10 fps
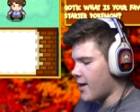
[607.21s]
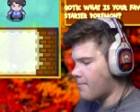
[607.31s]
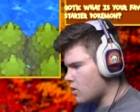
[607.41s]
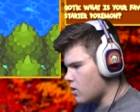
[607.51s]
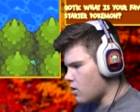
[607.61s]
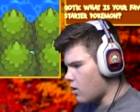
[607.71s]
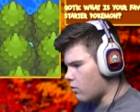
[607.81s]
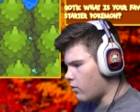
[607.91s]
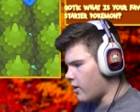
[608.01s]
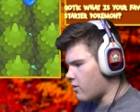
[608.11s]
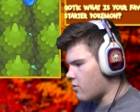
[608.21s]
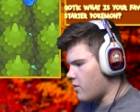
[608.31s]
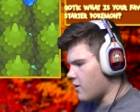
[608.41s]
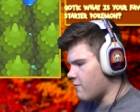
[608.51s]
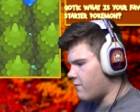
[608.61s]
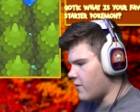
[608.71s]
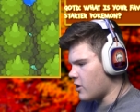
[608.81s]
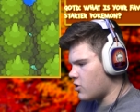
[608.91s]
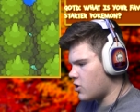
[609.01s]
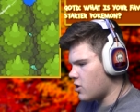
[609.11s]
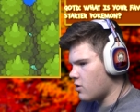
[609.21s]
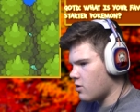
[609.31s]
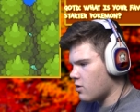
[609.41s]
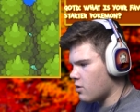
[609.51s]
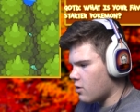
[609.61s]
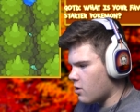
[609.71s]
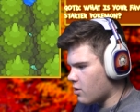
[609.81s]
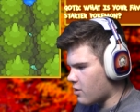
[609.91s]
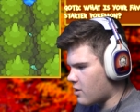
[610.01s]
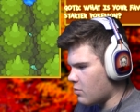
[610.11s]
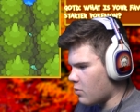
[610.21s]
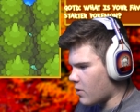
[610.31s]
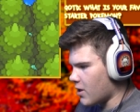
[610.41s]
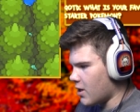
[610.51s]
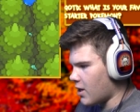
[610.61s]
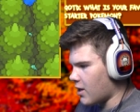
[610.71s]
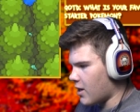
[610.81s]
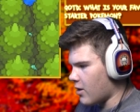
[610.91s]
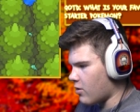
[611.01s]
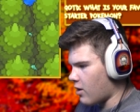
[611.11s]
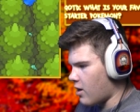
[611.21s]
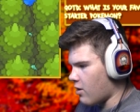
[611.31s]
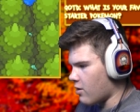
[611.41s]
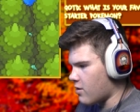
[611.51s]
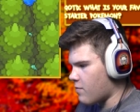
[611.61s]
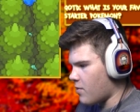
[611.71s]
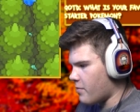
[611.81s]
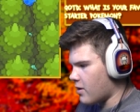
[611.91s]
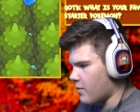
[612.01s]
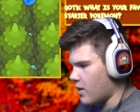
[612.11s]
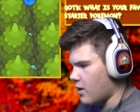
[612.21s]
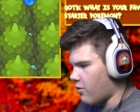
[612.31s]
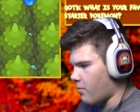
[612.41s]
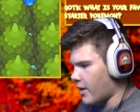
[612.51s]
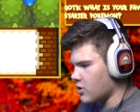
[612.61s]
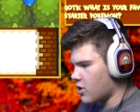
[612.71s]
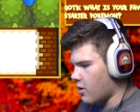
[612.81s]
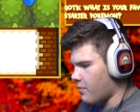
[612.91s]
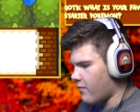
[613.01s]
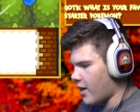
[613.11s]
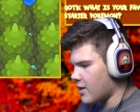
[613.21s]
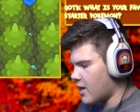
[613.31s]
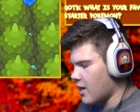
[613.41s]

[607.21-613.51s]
that. Alright, so we can fish. Let's see what we're going to encounter here. It's probably going to be another Magikarp, if I had to